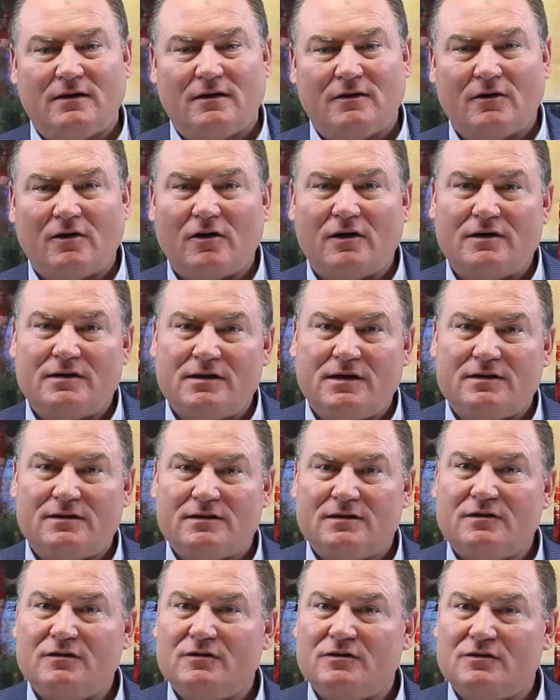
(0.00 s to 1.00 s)
large
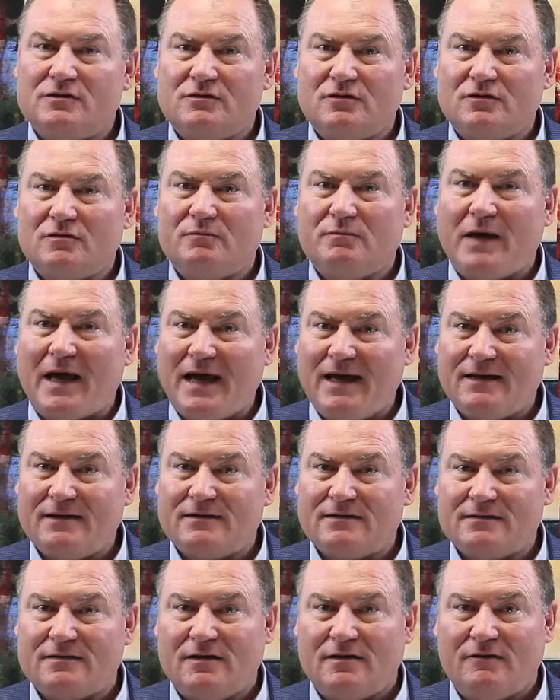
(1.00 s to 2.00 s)
institutional
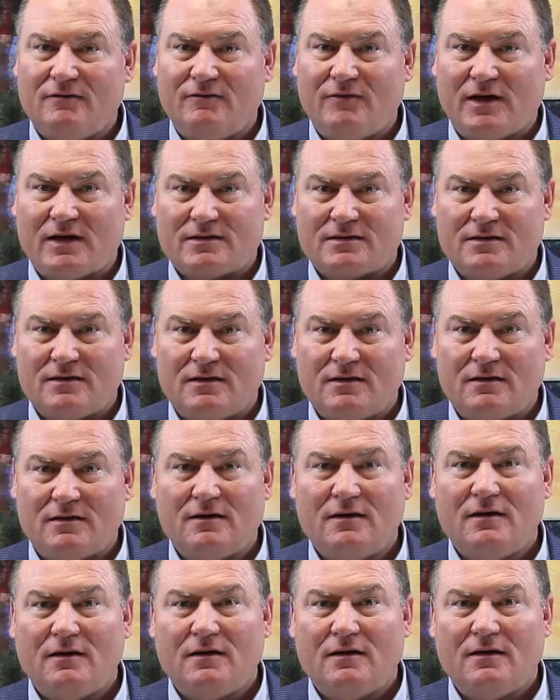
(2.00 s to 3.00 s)
banks that invest in
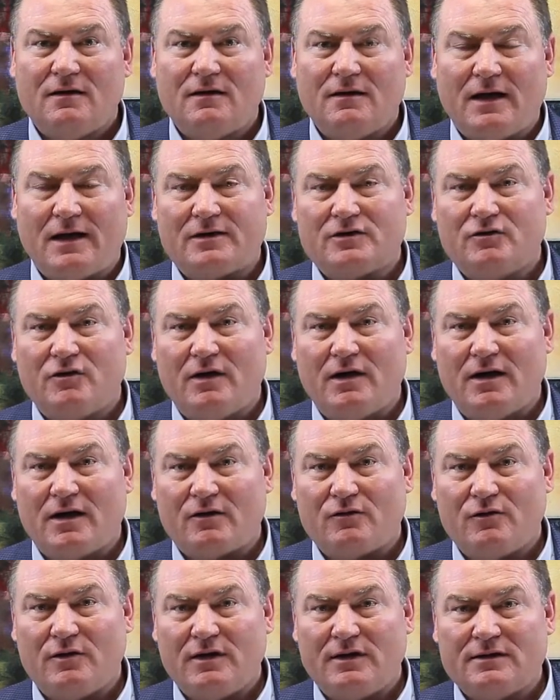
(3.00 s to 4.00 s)
tax credit
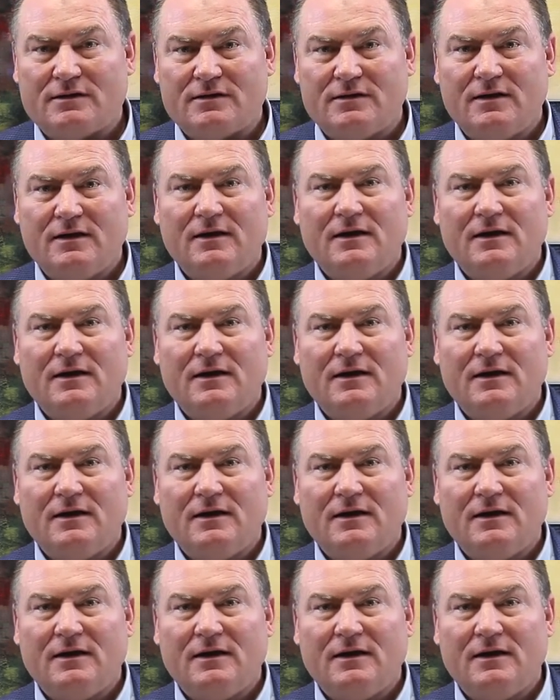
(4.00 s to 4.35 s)
equities